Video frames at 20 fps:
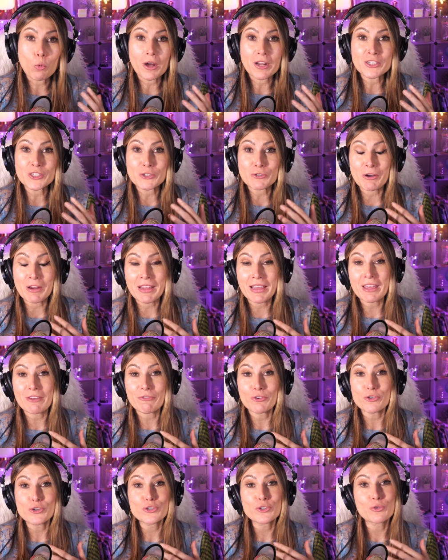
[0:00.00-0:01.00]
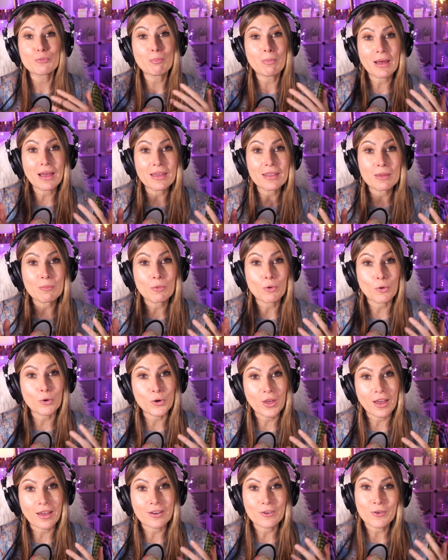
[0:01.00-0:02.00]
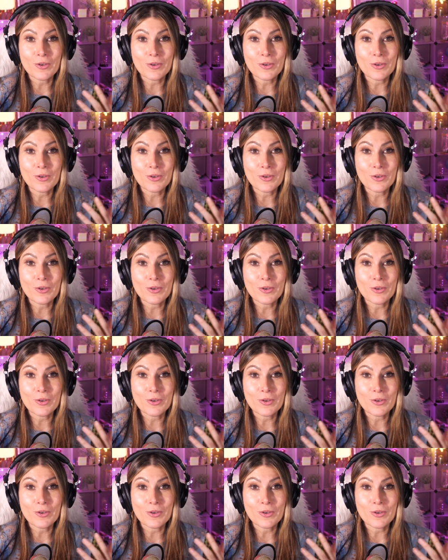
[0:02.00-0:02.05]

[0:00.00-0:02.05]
wondering if you should buy them or not.